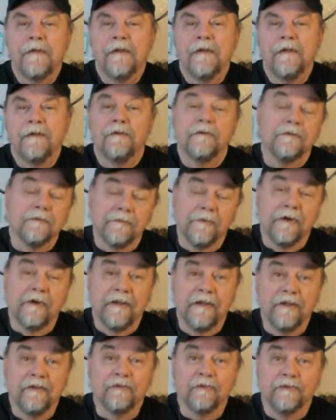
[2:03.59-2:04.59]
It's a
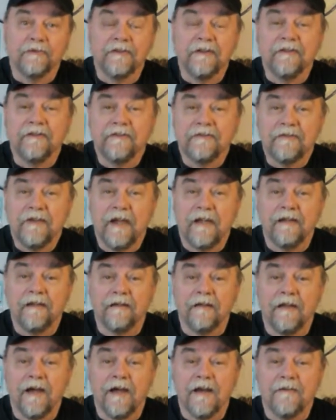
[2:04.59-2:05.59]
very interesting site. A
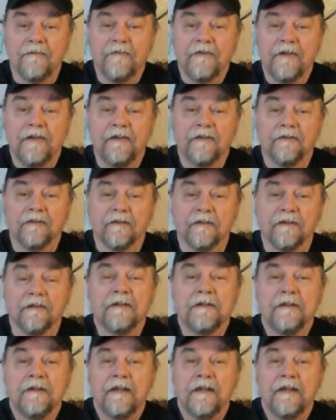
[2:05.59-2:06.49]
lot of things are